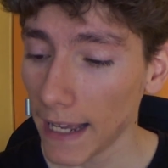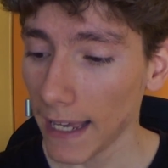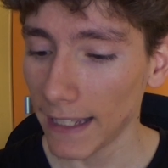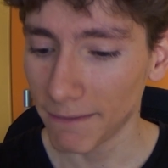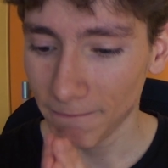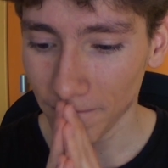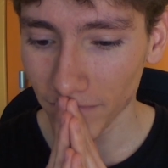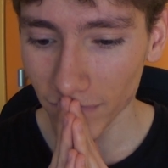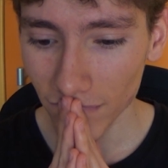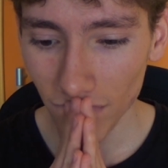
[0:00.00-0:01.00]
And
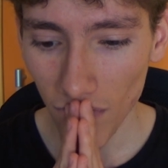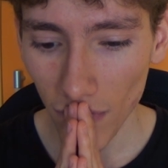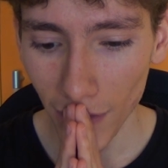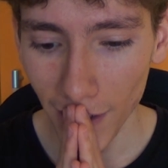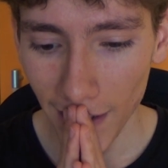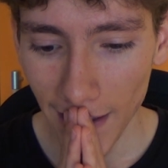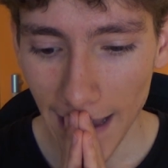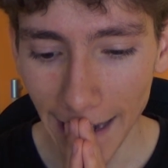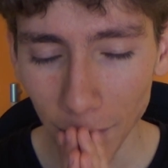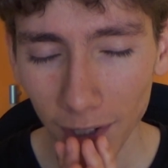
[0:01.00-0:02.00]

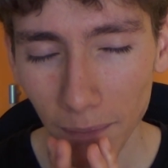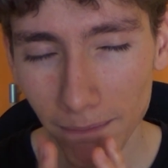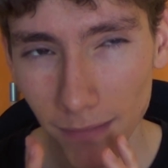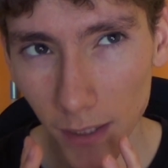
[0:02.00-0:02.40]
I was a